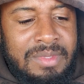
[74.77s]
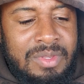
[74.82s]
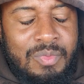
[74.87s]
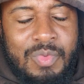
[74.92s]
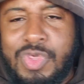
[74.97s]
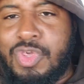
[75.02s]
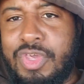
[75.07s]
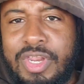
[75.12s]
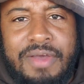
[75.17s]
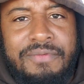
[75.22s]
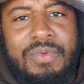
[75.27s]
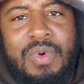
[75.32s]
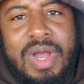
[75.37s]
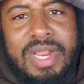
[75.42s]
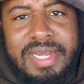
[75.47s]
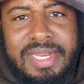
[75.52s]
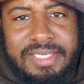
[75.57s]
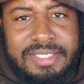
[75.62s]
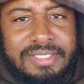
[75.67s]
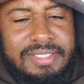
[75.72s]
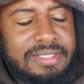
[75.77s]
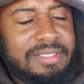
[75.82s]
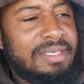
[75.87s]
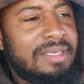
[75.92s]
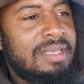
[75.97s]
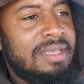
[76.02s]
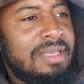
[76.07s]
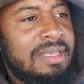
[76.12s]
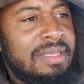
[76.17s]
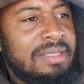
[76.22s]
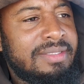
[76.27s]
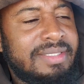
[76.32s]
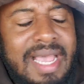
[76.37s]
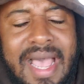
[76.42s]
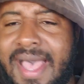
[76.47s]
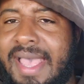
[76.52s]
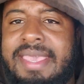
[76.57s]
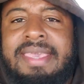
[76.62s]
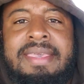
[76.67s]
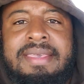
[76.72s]
We should have won this.
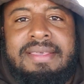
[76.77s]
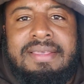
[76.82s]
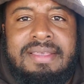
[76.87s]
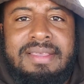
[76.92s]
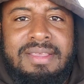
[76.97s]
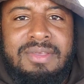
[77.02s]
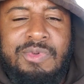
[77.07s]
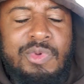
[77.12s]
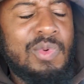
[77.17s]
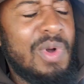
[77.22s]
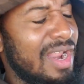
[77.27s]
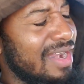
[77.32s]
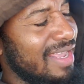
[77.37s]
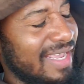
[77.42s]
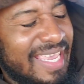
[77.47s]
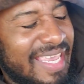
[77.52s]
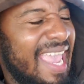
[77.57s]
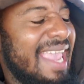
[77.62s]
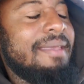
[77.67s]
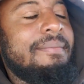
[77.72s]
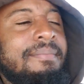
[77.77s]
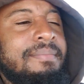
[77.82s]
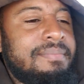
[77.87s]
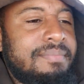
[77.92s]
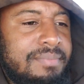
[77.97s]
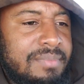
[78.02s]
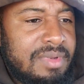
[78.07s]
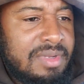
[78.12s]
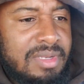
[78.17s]
Tie. We won the game.